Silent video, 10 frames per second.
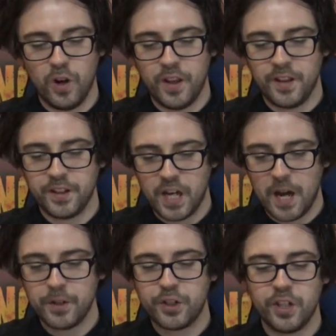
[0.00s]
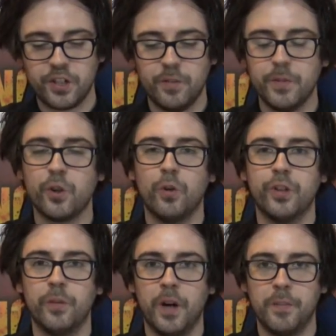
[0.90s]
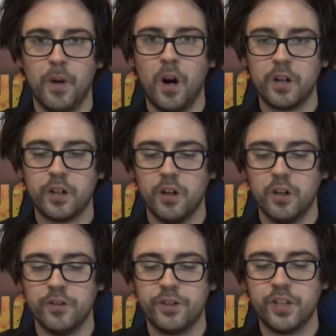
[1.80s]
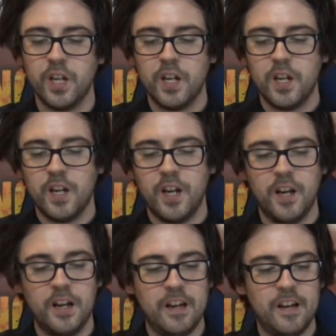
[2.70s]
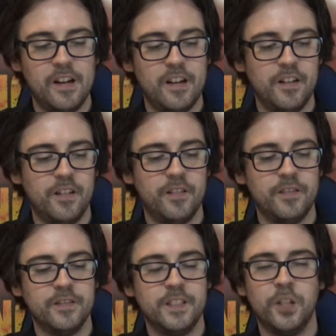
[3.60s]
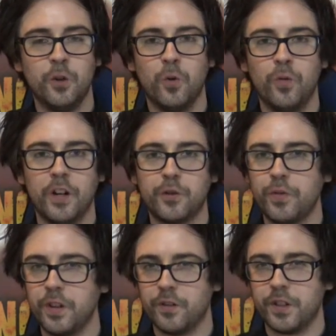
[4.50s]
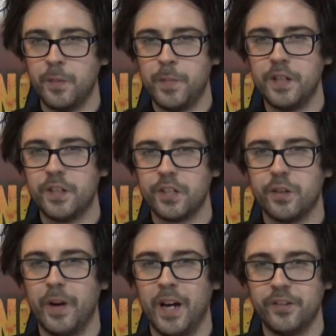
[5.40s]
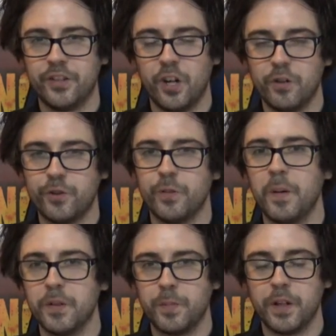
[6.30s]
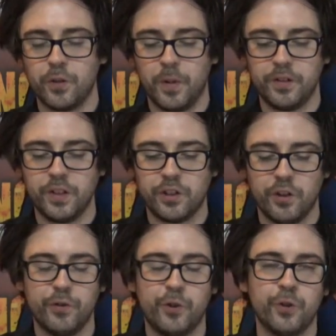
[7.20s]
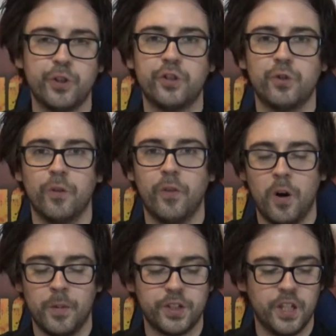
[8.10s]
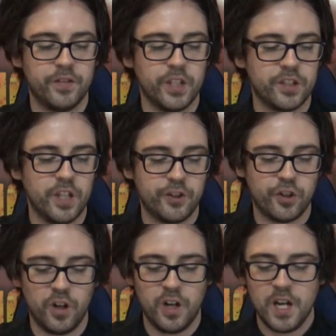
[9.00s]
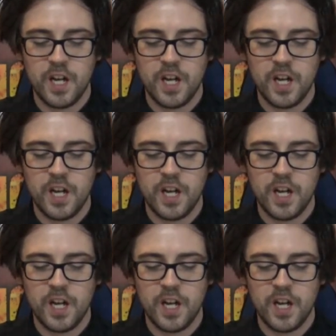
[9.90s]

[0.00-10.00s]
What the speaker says: then the damage system is all done by markers. I don't think there's an AP system as such. There might be special abilities that reduce sort of armor saves, etc.